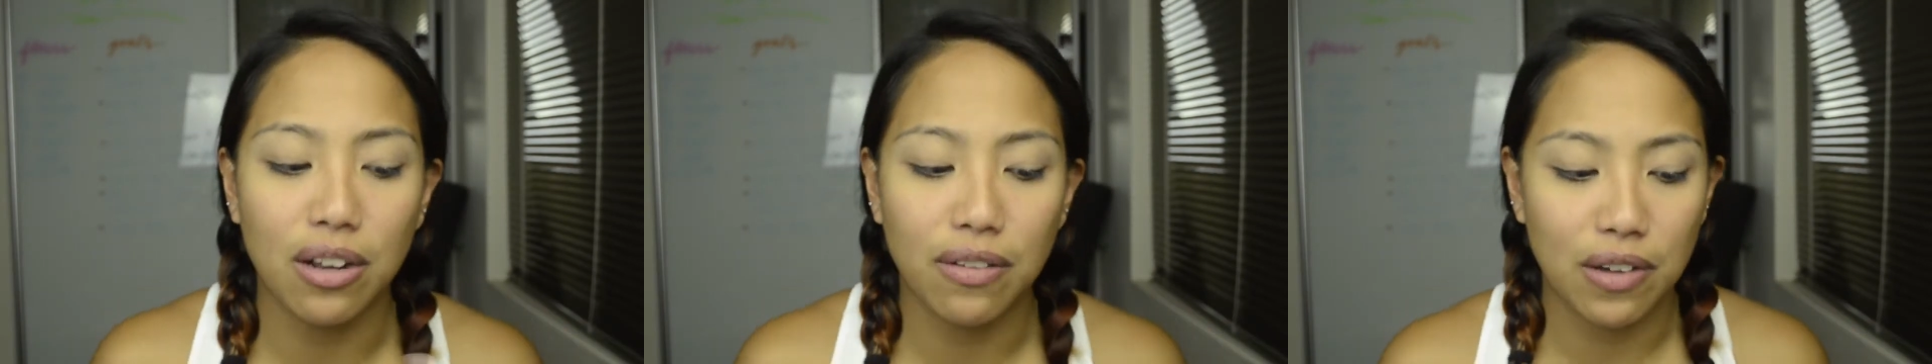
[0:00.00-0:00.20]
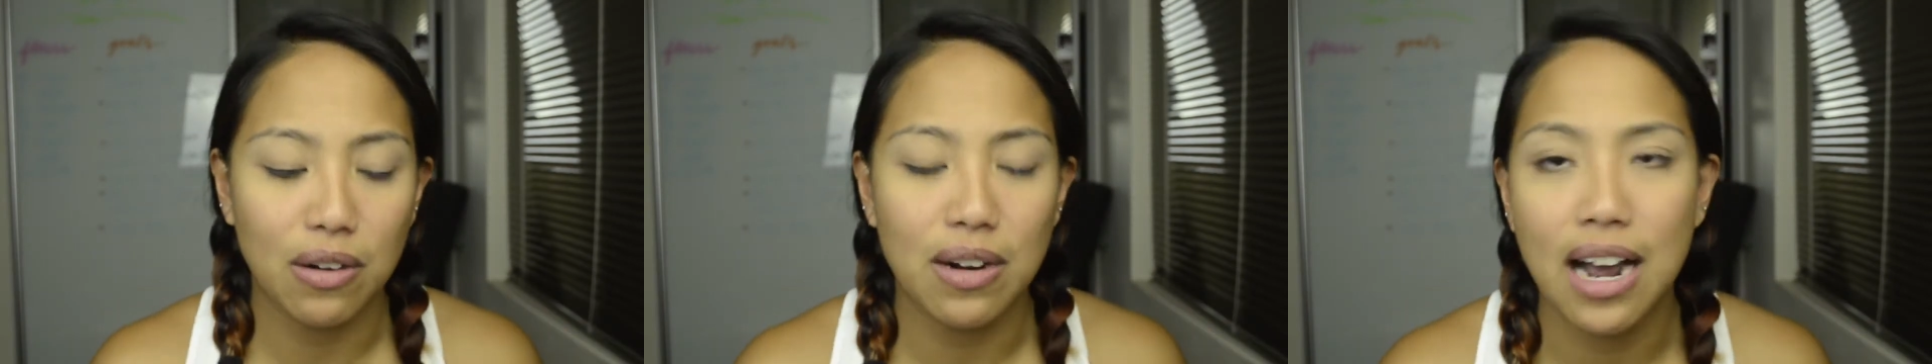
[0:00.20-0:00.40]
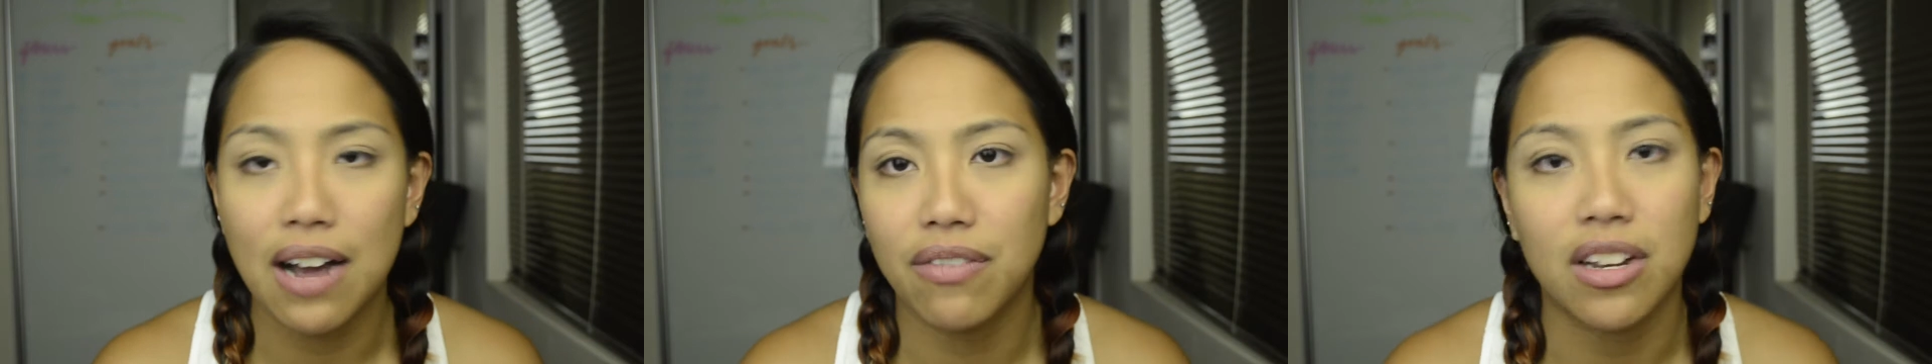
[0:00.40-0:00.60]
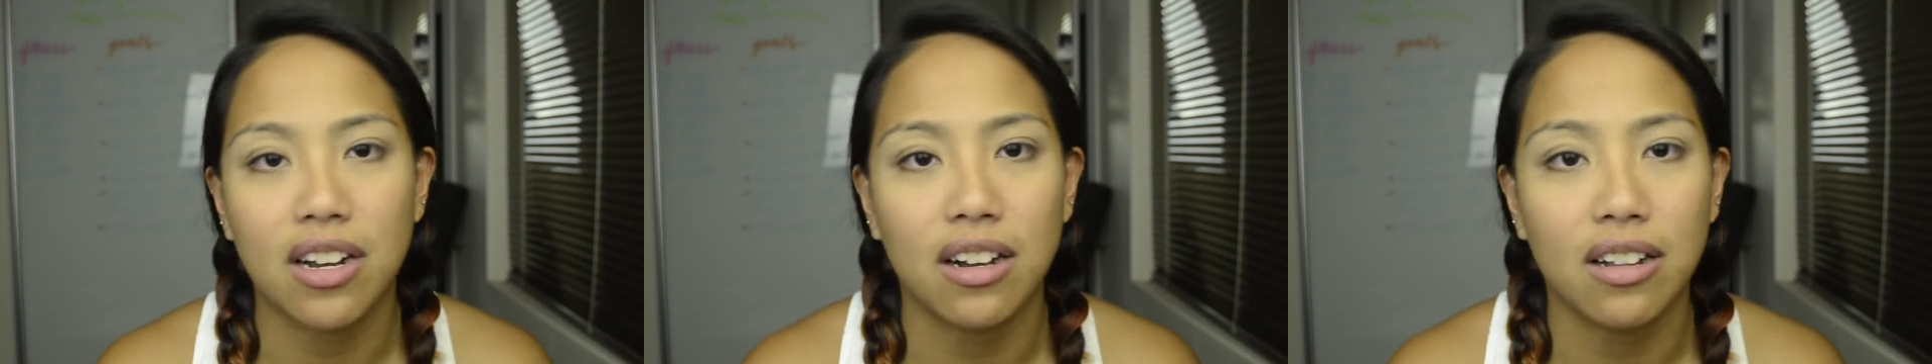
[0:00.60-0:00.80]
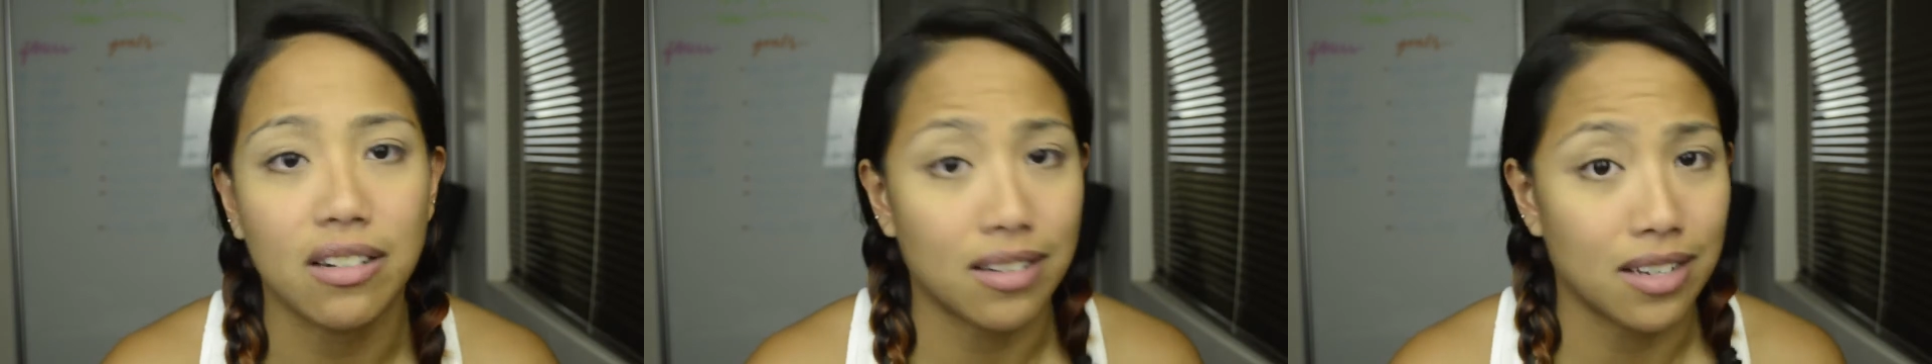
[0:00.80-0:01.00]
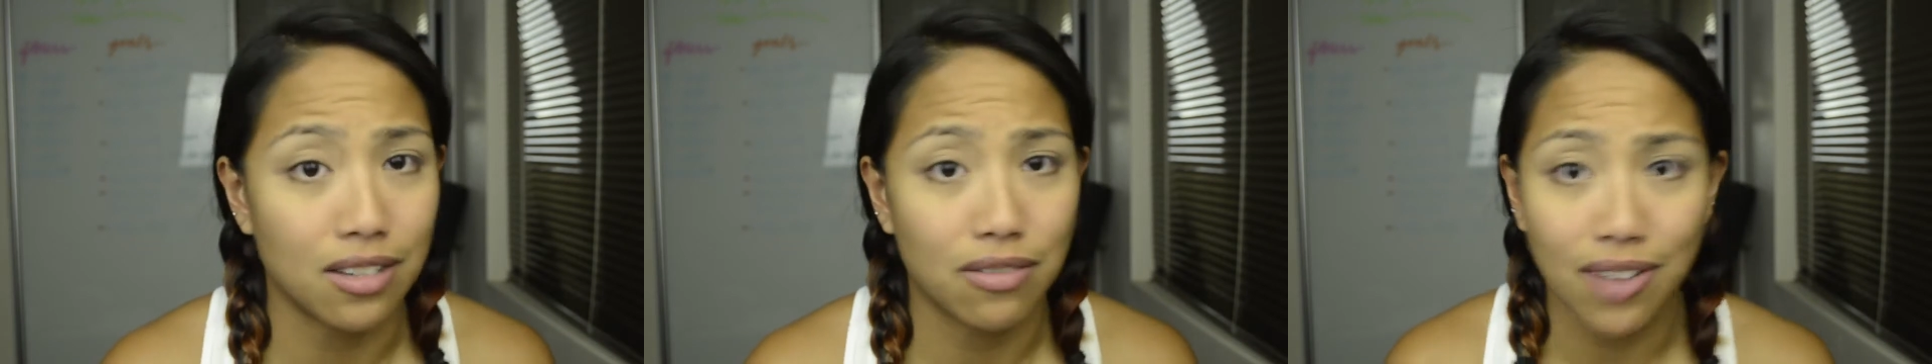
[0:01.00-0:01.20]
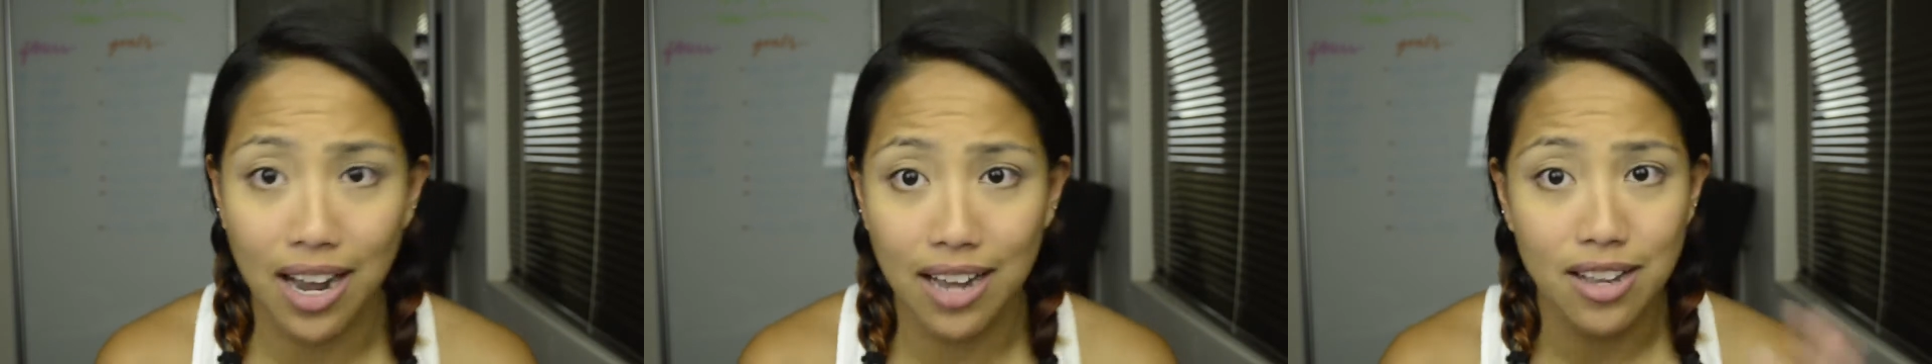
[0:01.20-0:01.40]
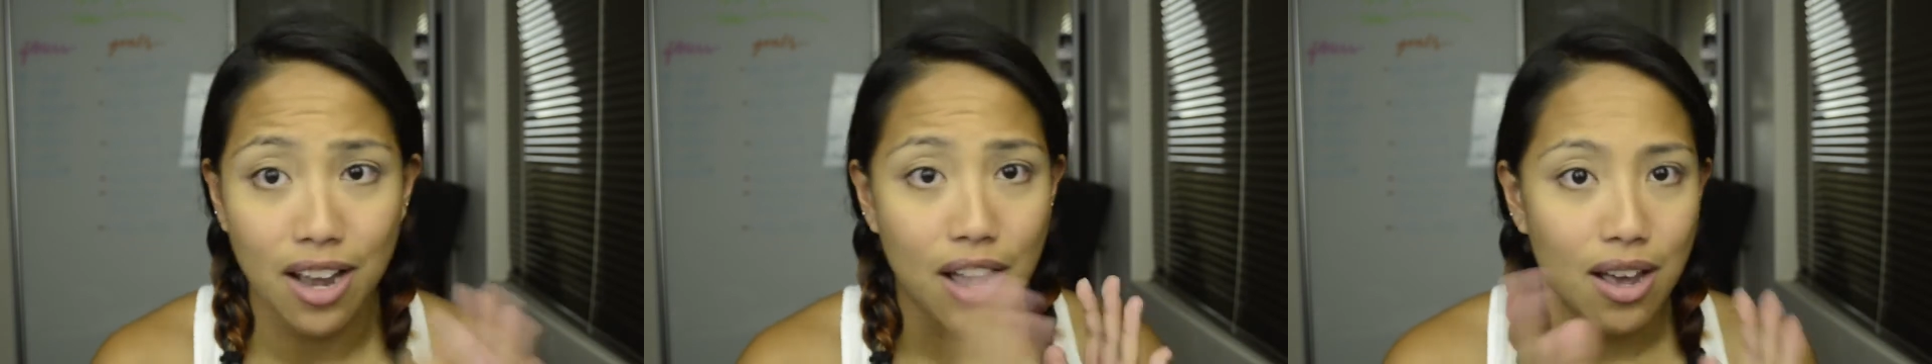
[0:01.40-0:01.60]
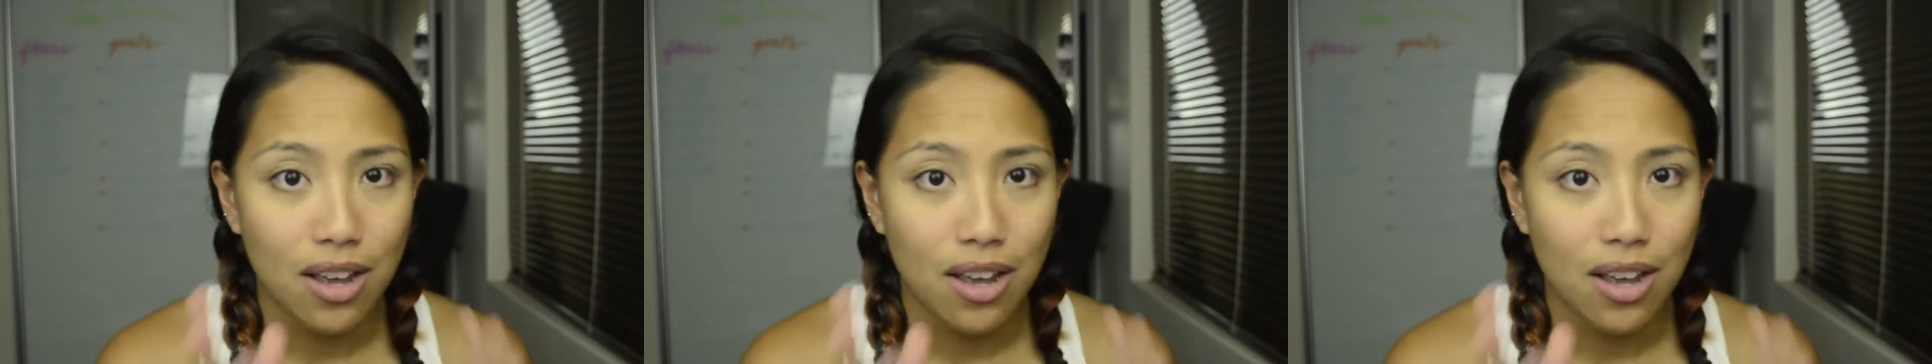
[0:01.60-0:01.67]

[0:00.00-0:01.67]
If you don't have the colors, that's fine.